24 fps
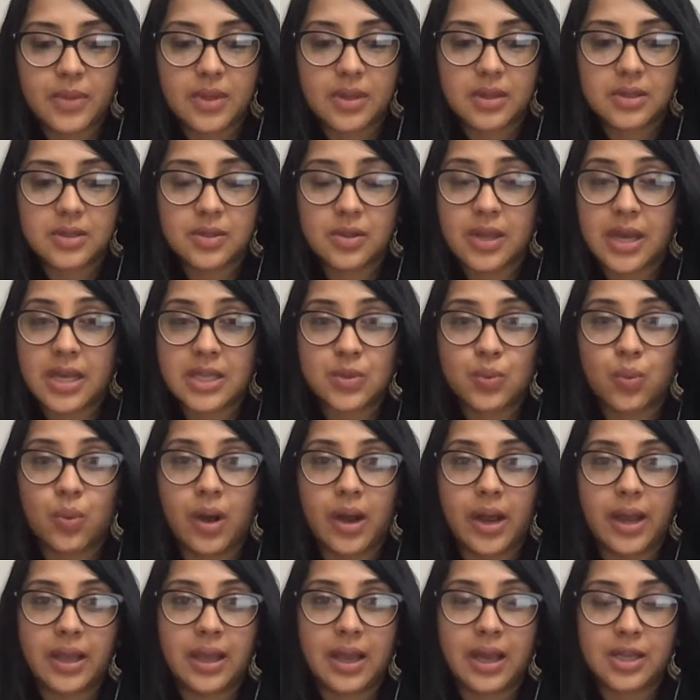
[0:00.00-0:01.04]
so that's
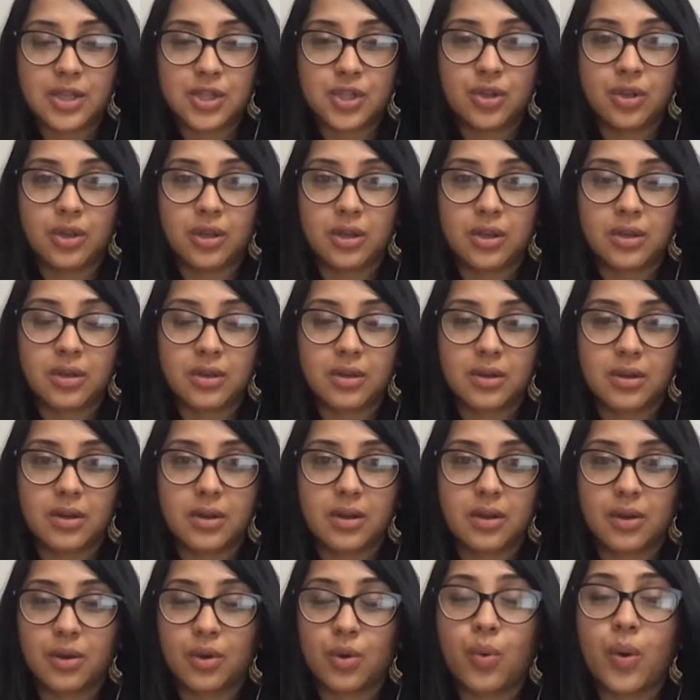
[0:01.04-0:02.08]
why I took
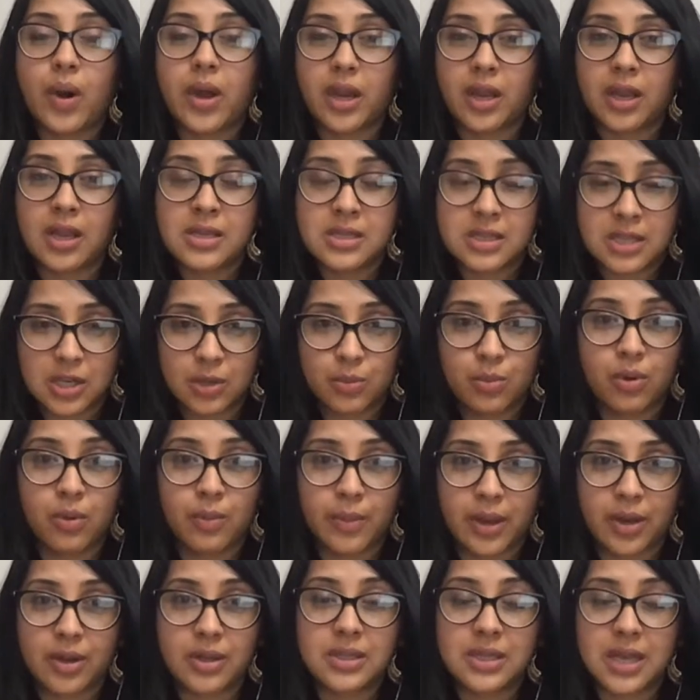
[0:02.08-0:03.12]
quite a considerable
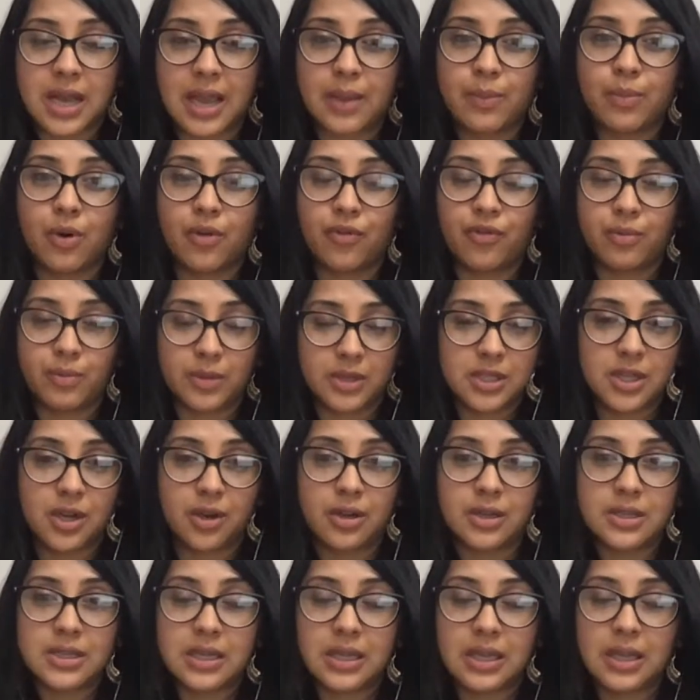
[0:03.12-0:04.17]
amount of time off for
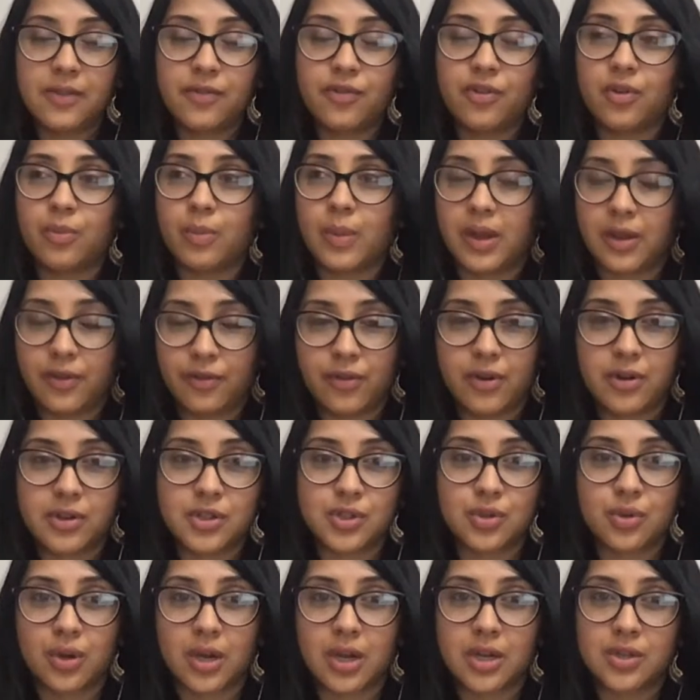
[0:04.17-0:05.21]
maternity leave. For my first
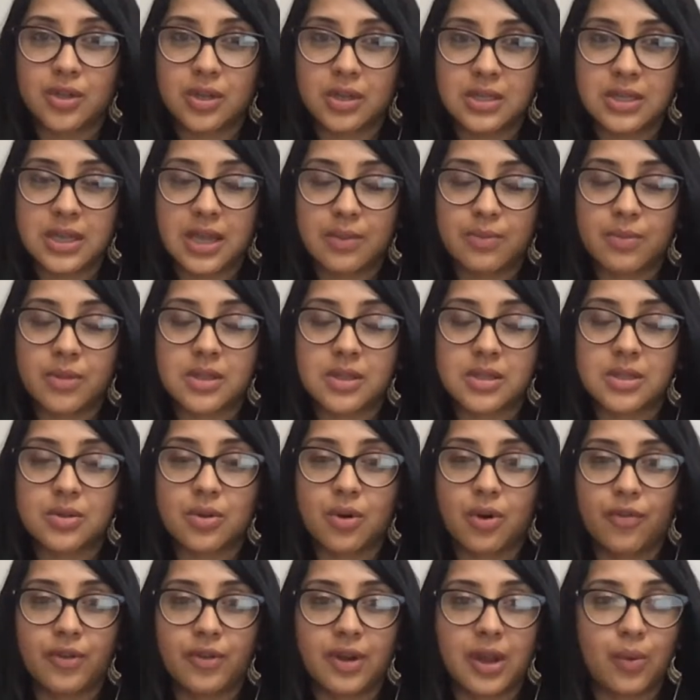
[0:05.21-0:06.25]
daughter, I took 10 months
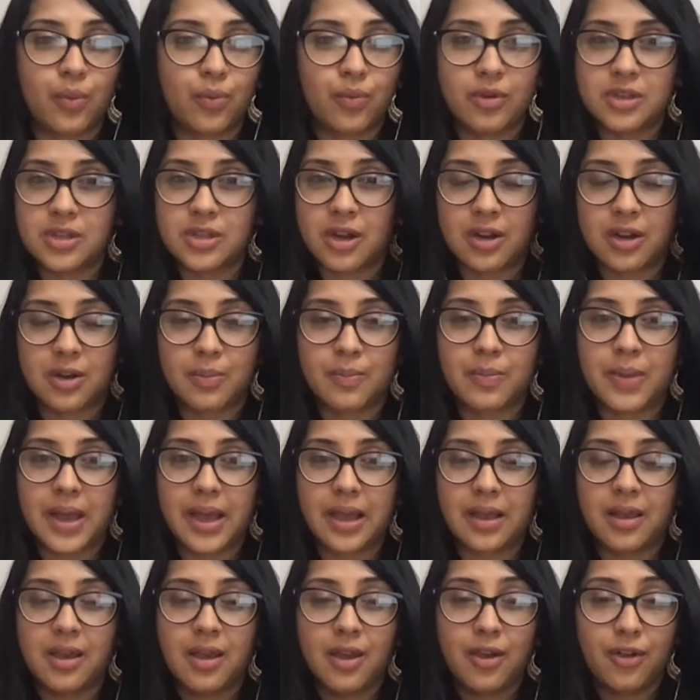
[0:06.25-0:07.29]
off, and I returned
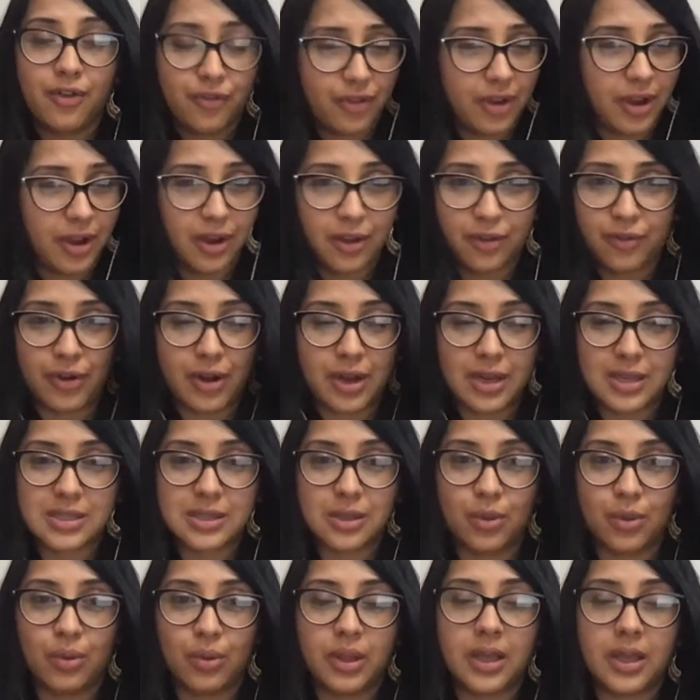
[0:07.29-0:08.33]
back very, very
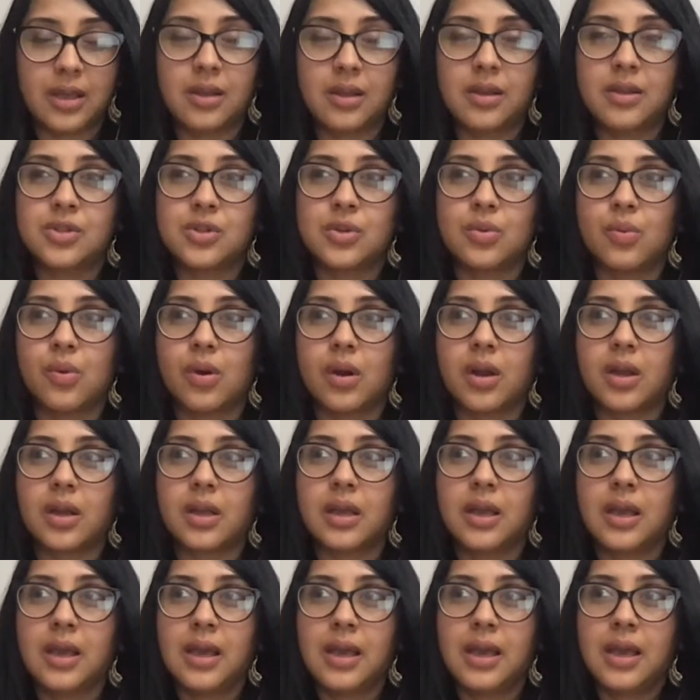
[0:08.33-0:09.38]
slowly to work.
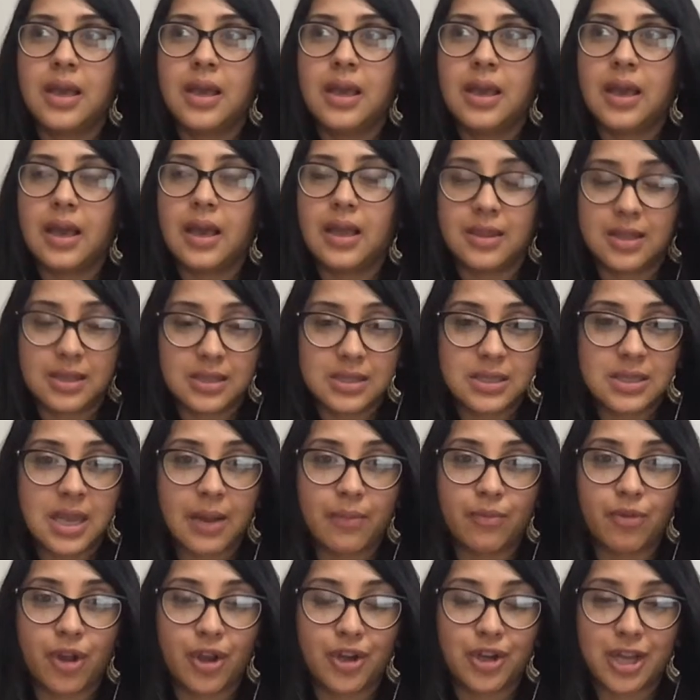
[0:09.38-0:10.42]
And this
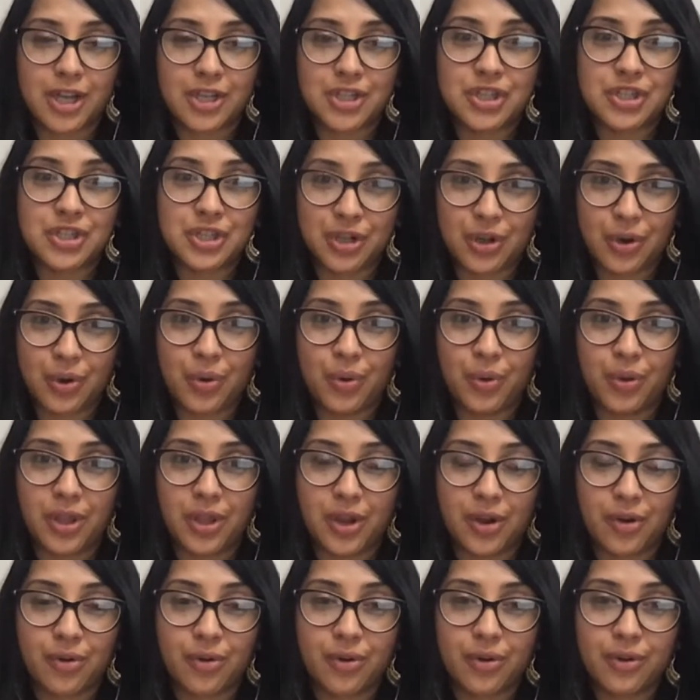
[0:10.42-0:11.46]
time around, I actually took a whole
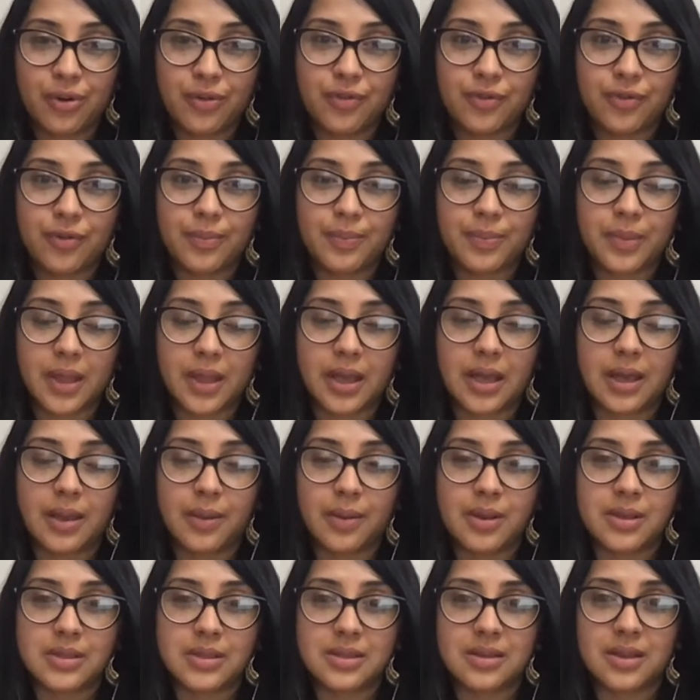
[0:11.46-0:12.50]
year off,
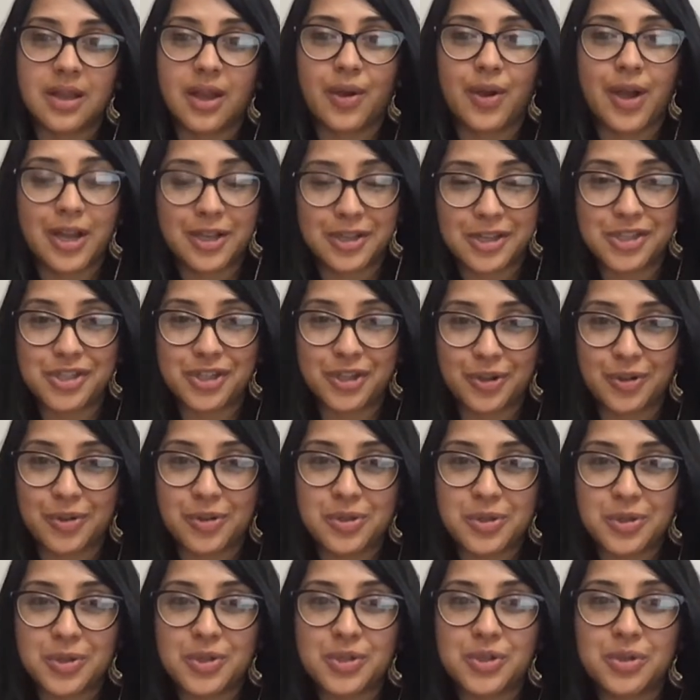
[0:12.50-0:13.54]
because now I had to juggle
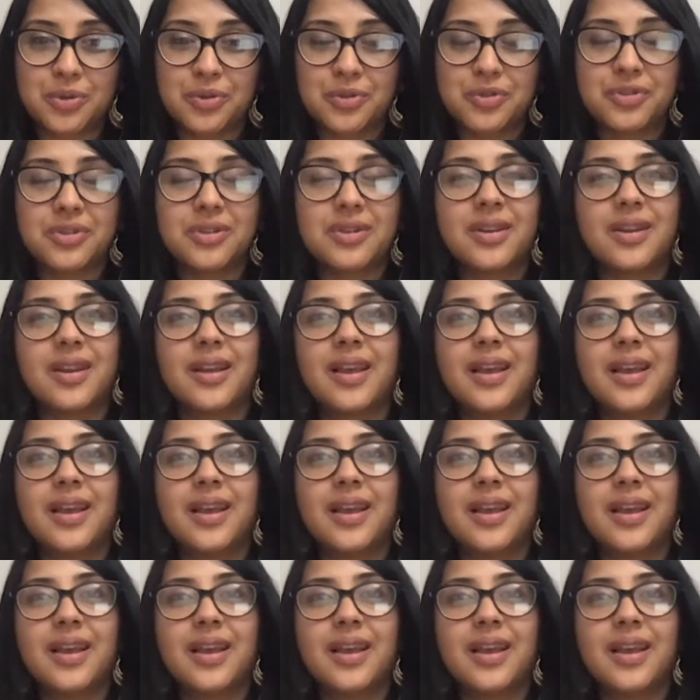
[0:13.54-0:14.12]
2 children,